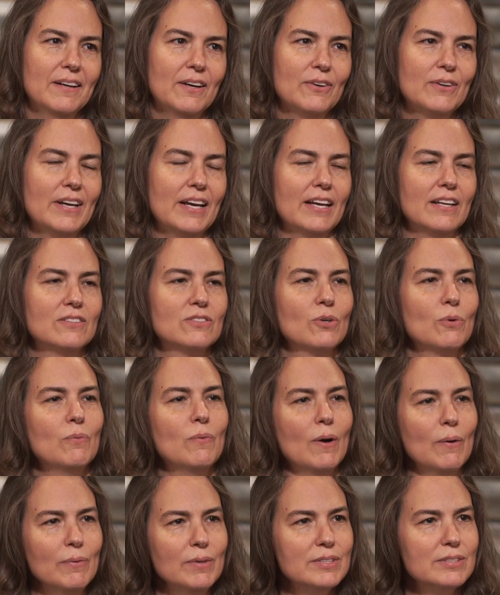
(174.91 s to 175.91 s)
Okay. So
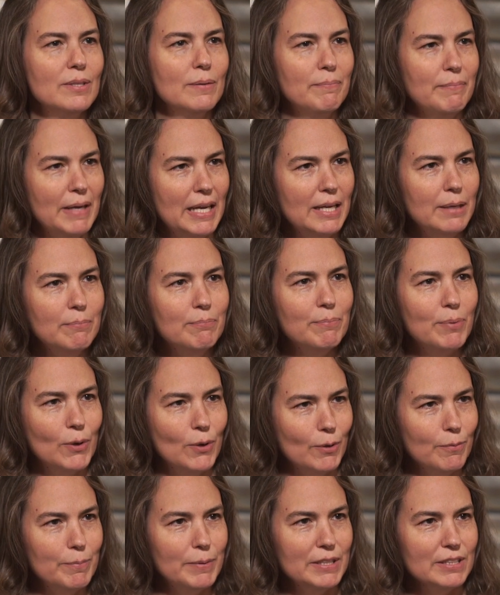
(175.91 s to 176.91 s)
what was the main
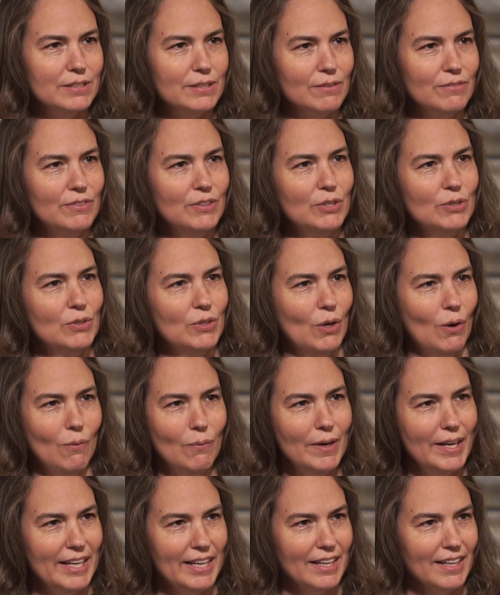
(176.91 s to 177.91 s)
purpose of you
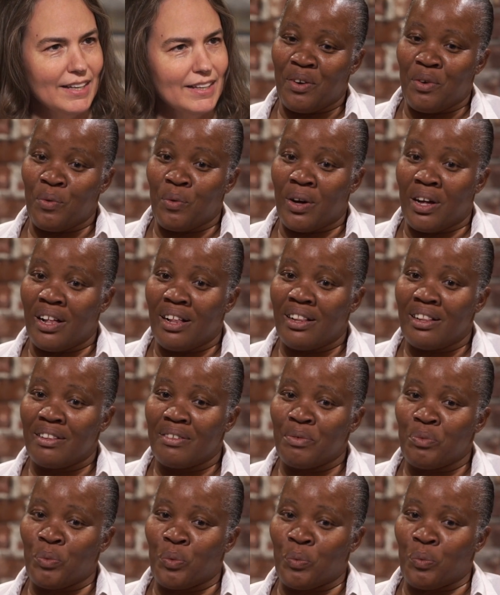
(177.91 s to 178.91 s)
going?
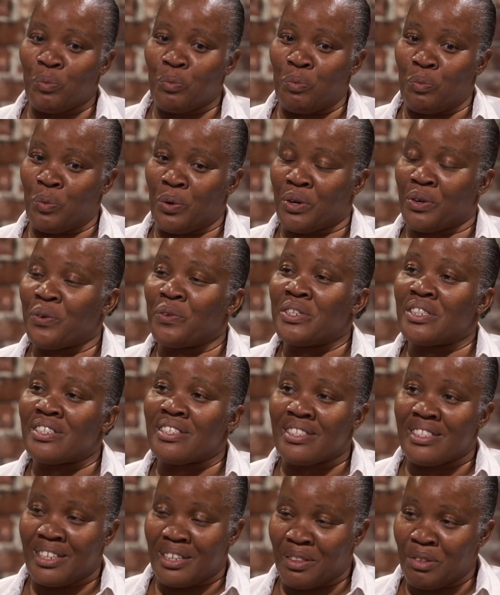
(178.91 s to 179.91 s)
Well, we're going to
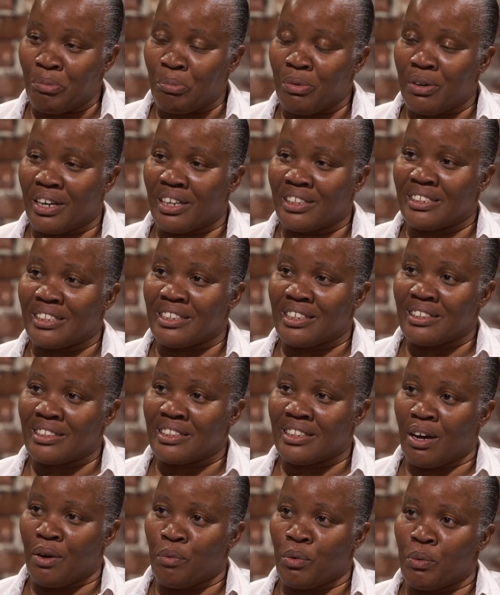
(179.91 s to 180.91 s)
see the project
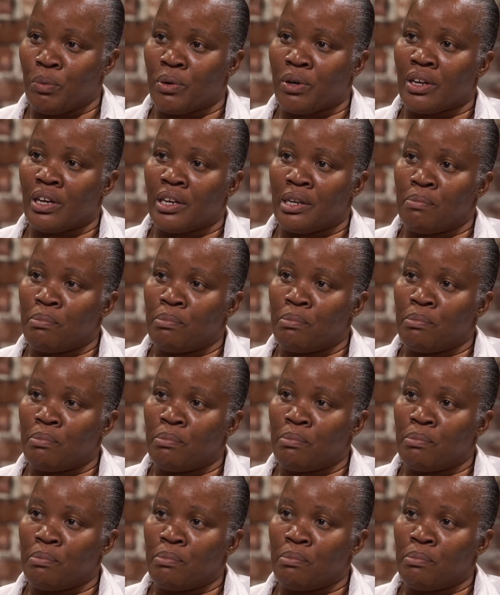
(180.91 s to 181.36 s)
that we were going to